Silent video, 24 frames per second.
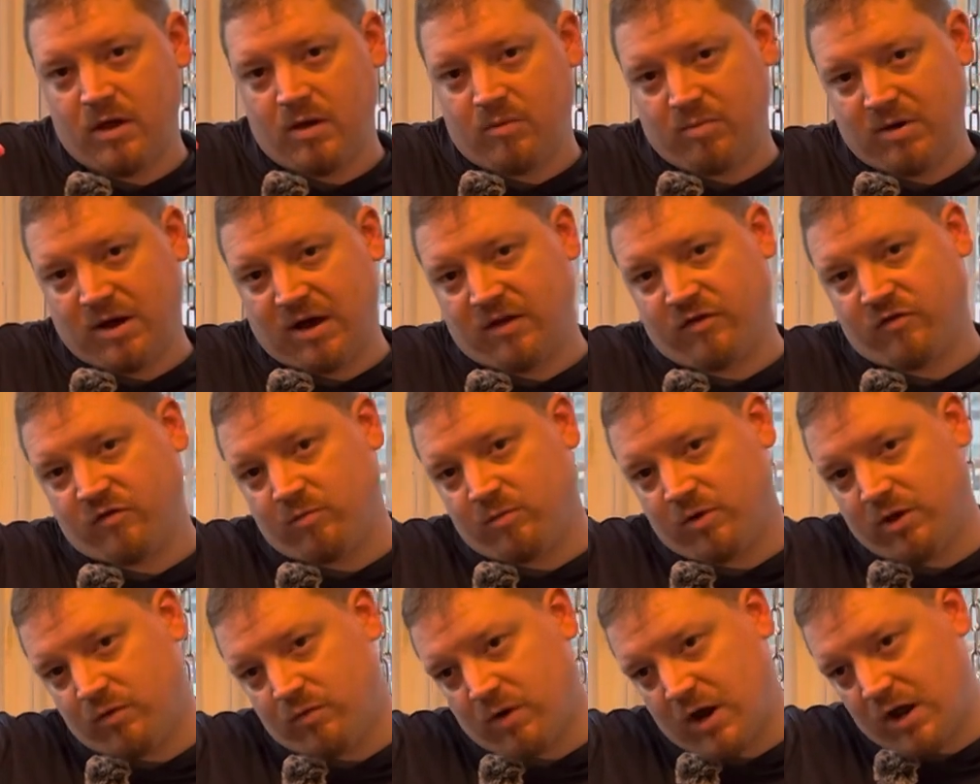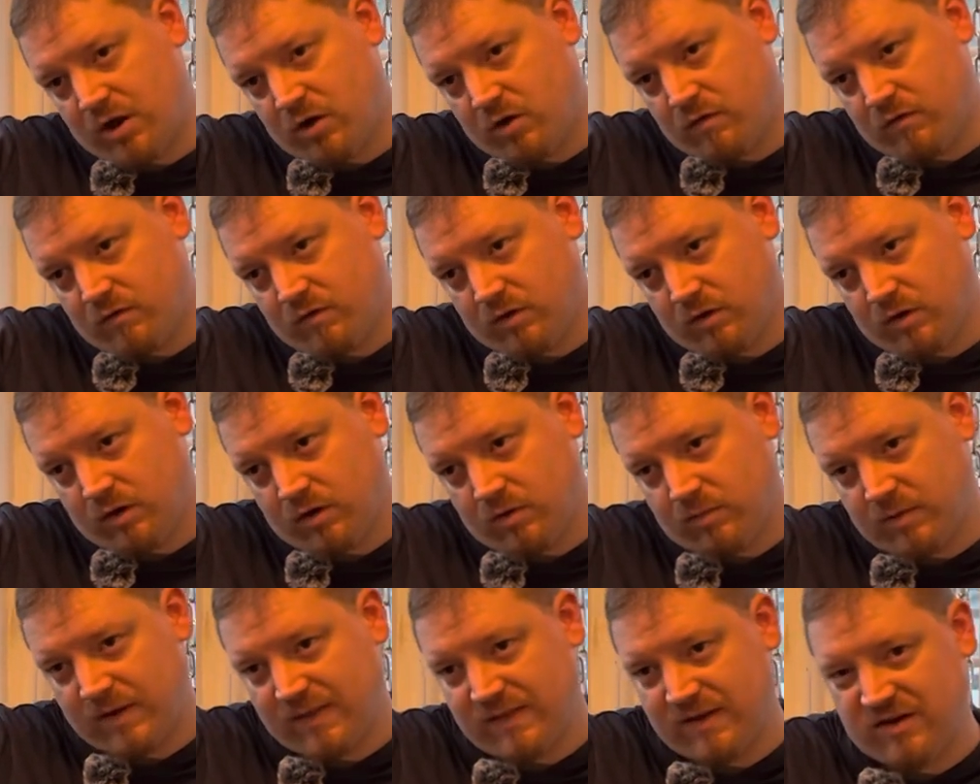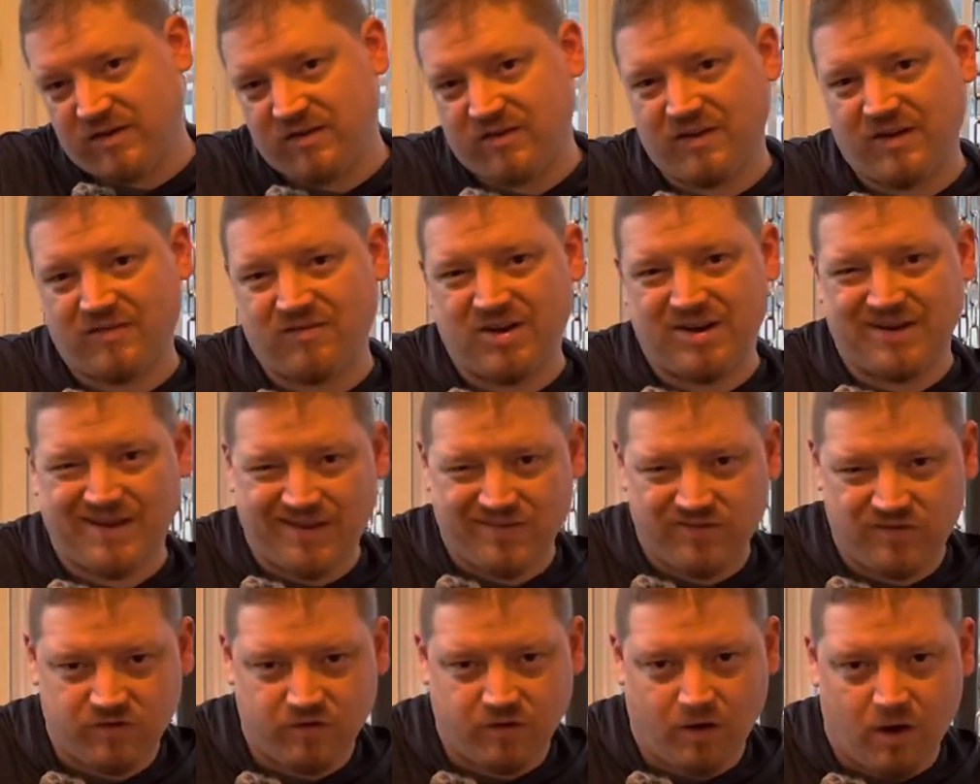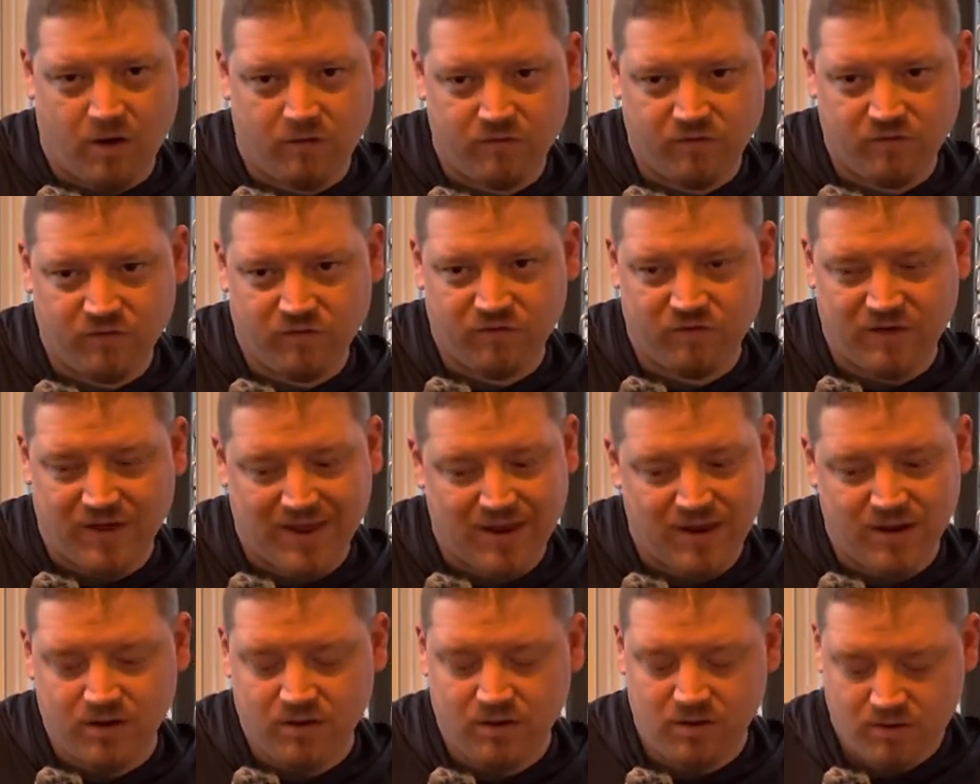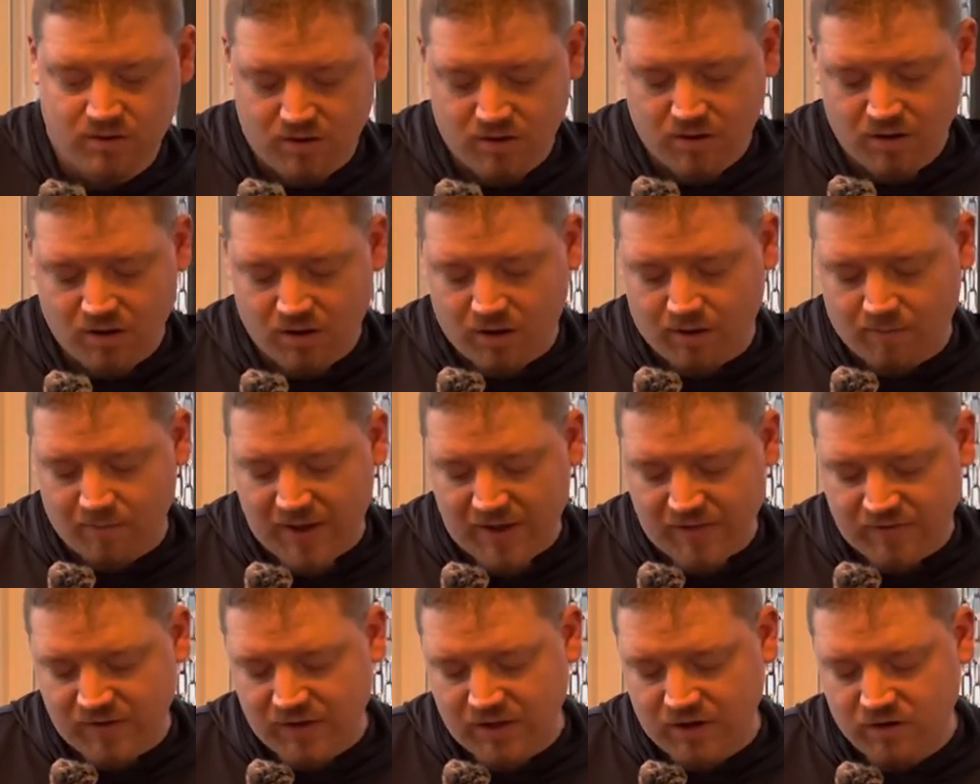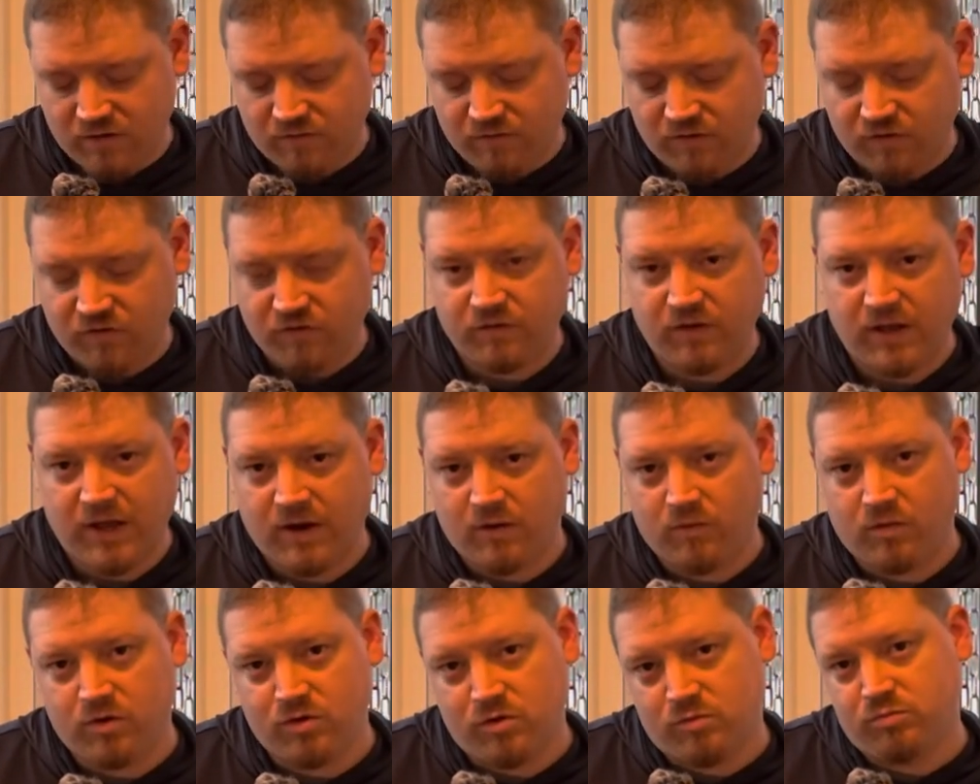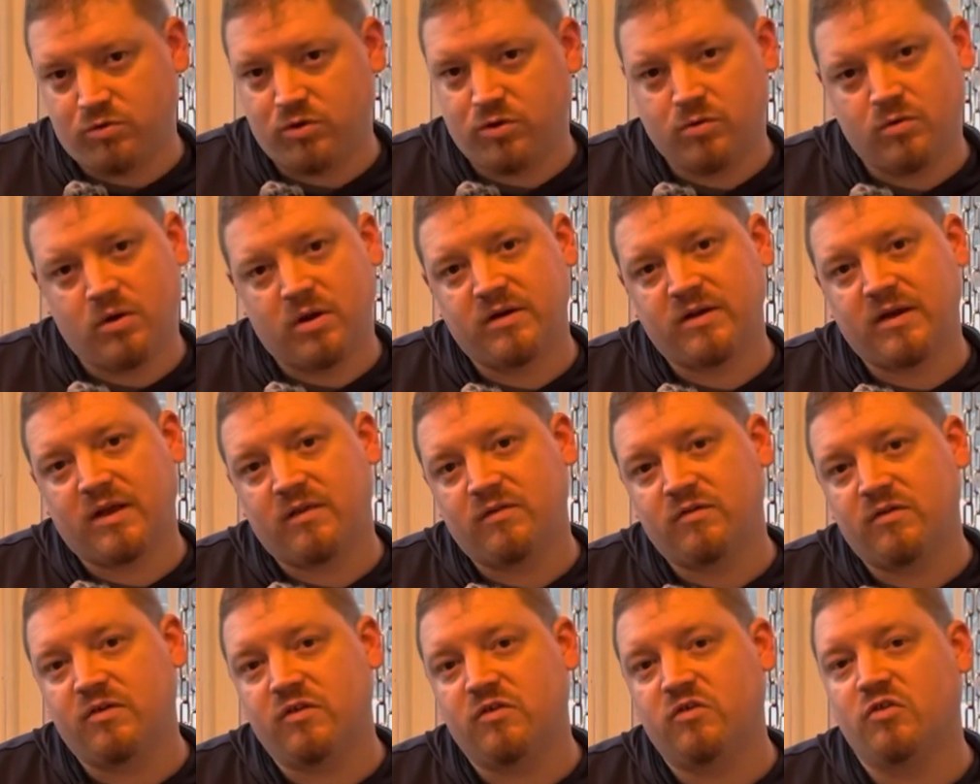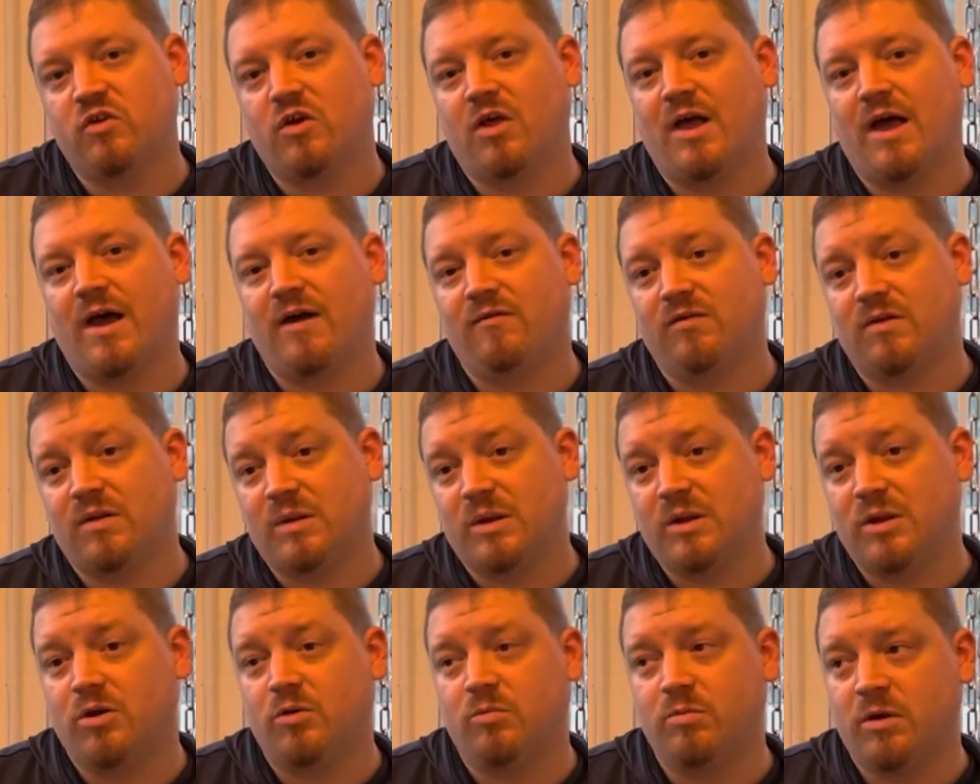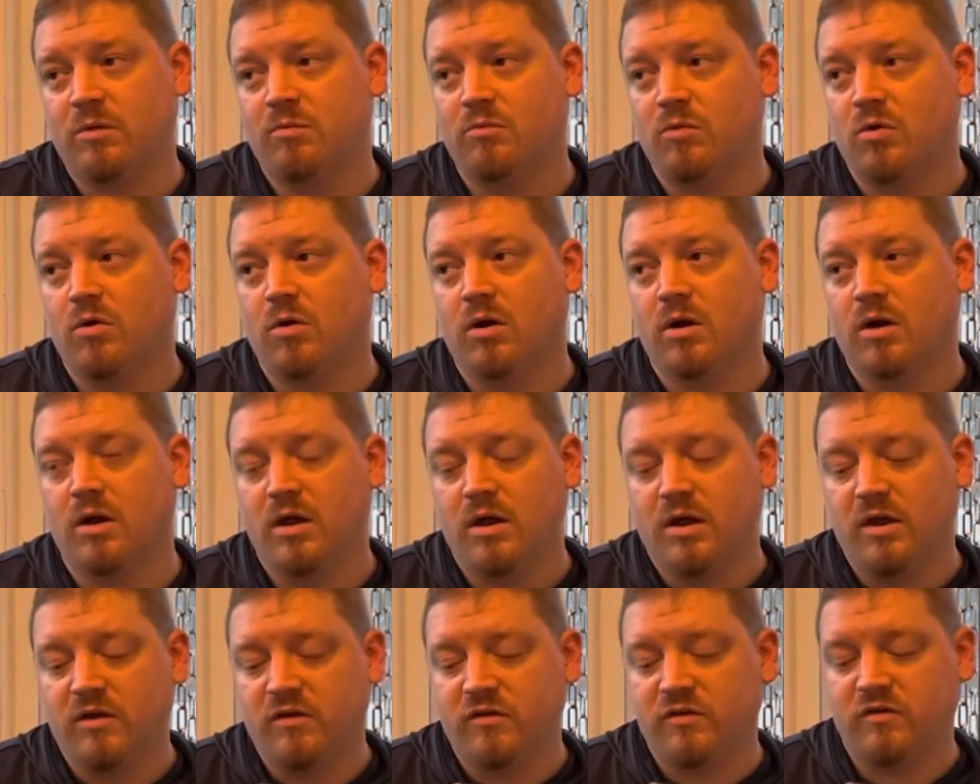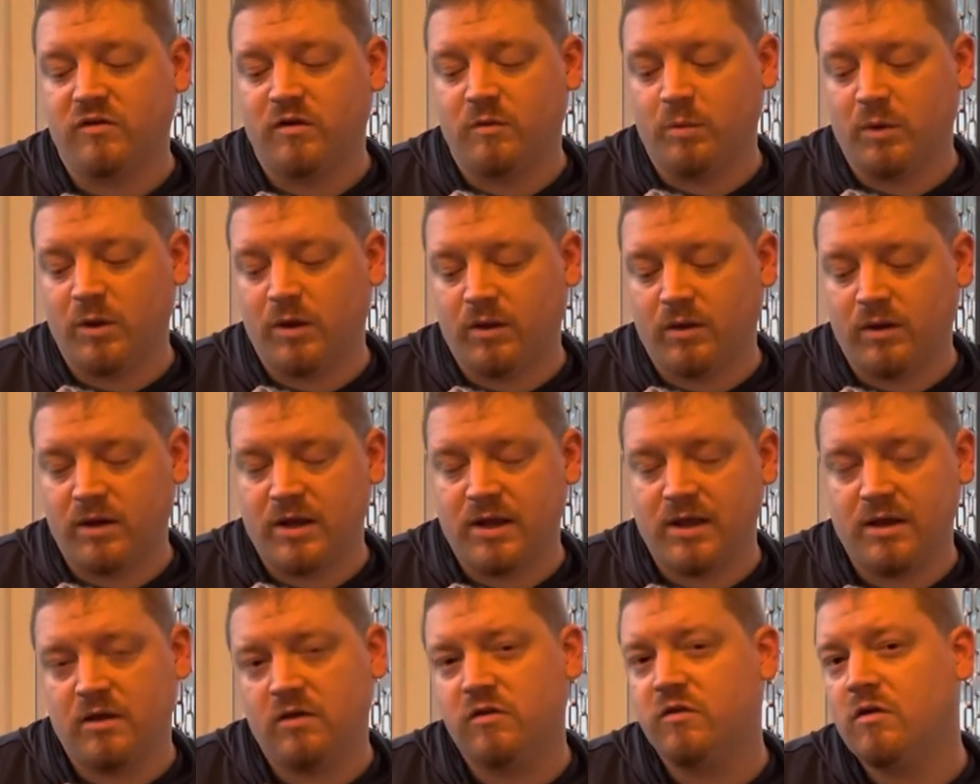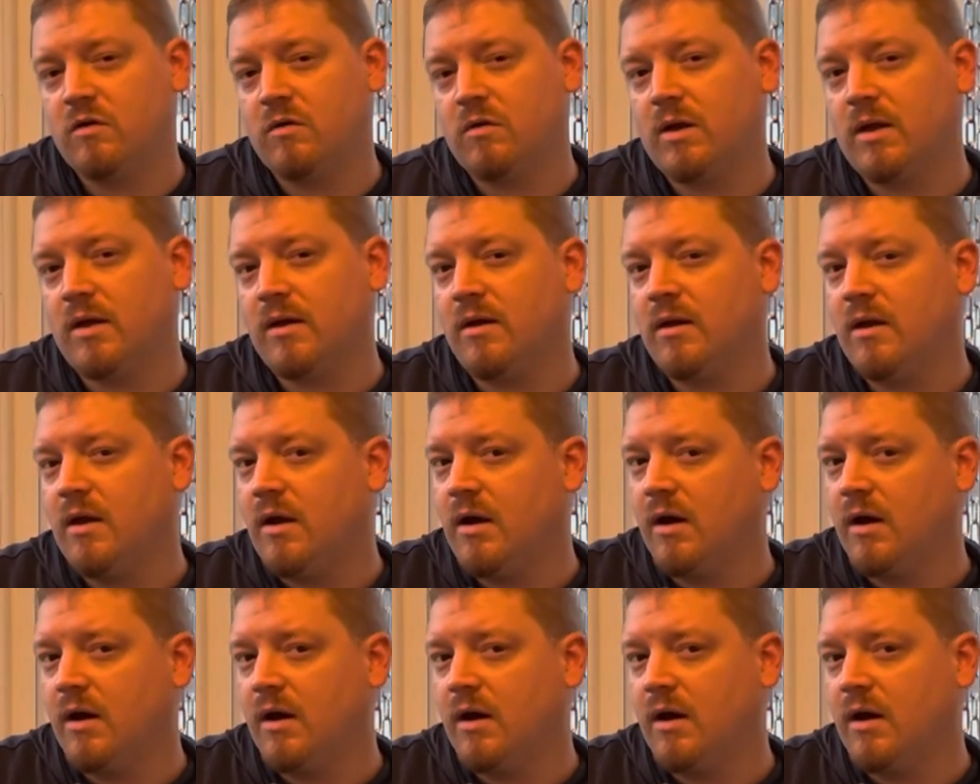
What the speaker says: possibly right over a little bit, and then just have a nice soft fade at the end of its flight, where the blue one tends to still have a little bit more stability to it.